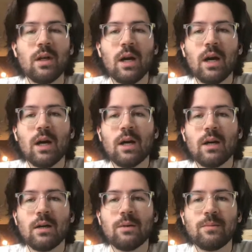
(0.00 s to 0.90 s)

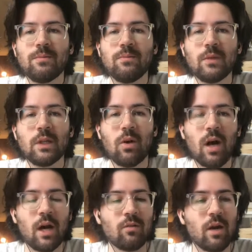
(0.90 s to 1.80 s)

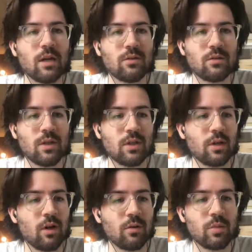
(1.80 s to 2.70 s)
high risers at the
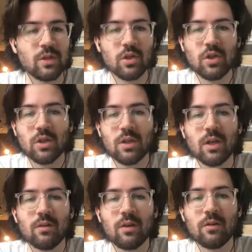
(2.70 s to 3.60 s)
guard position
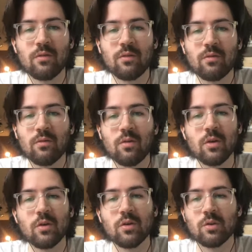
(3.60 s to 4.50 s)
if the
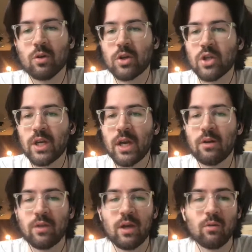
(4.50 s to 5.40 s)
news were to shake out
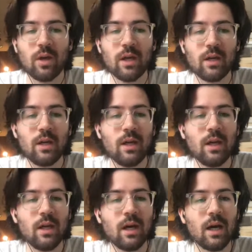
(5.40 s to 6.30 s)
that way.
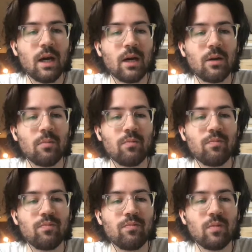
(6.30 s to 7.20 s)

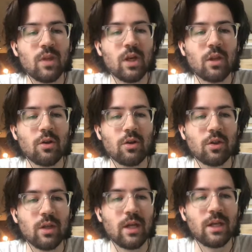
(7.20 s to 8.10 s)
The
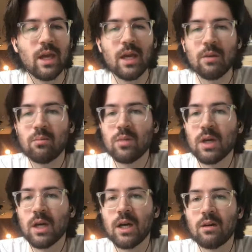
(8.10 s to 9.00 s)
late game,
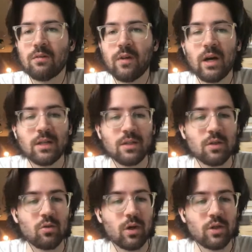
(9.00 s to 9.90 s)
Fox is
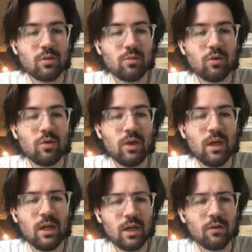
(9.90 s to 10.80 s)
questionable.
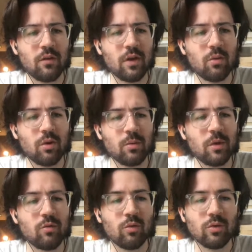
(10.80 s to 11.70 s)
If he were to be
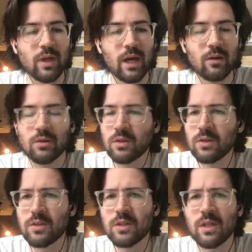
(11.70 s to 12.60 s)
ruled out,
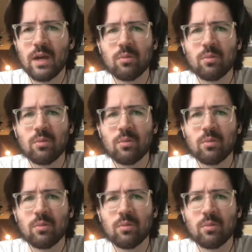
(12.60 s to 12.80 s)
could see that